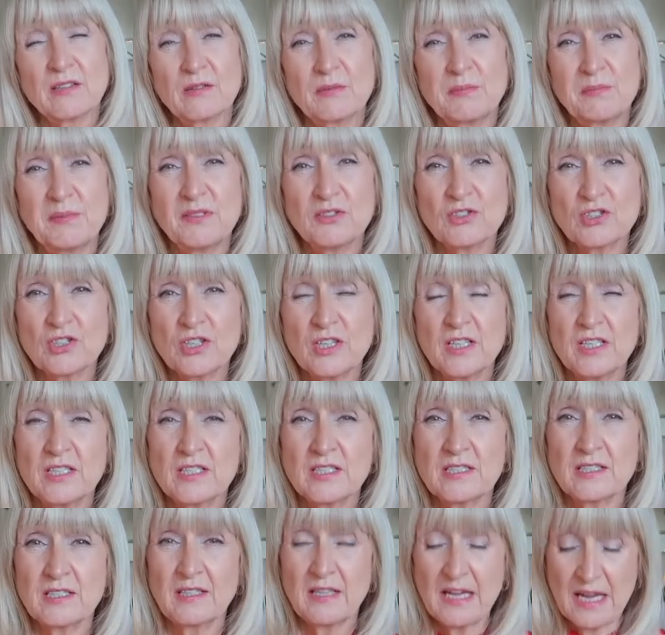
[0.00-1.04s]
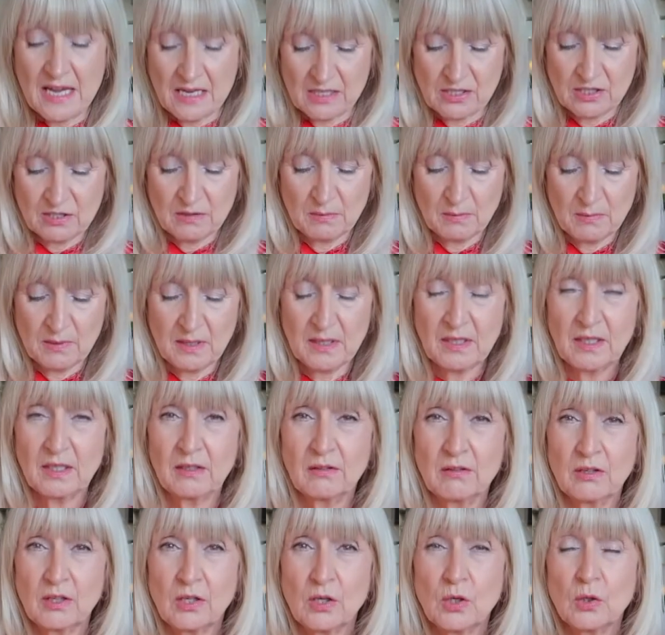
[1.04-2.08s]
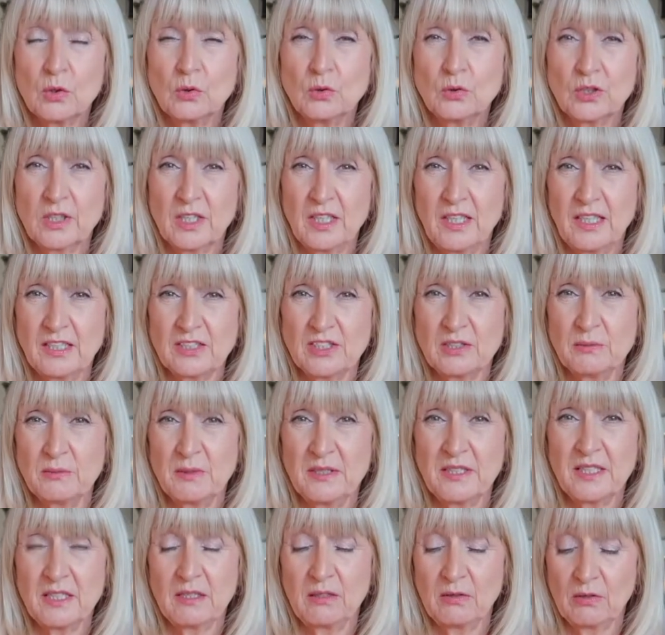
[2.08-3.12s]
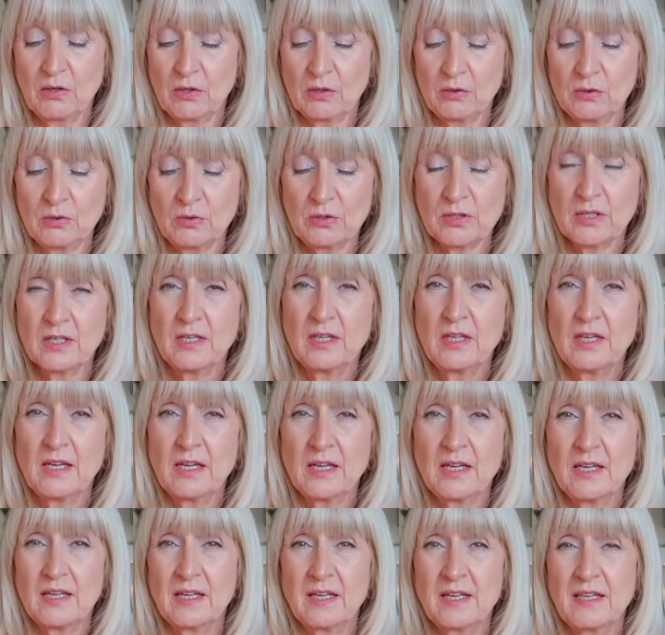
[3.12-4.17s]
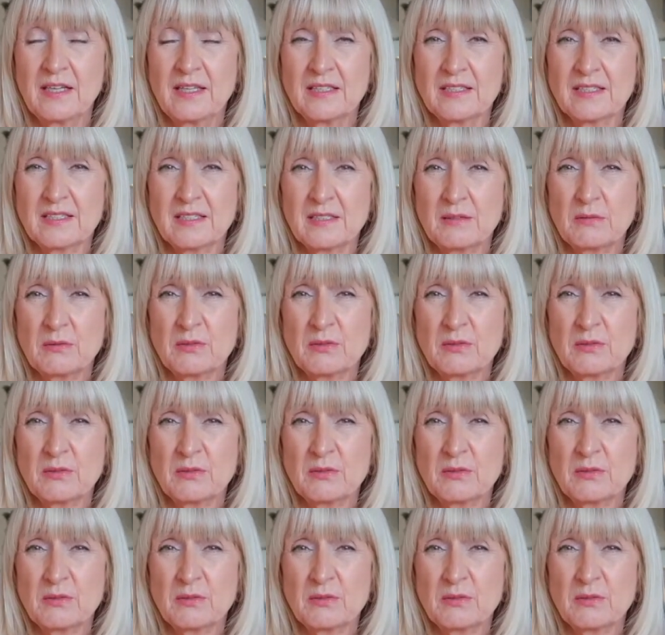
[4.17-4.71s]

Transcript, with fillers: I've been trying to add to my gold collection, my yellow gold, and I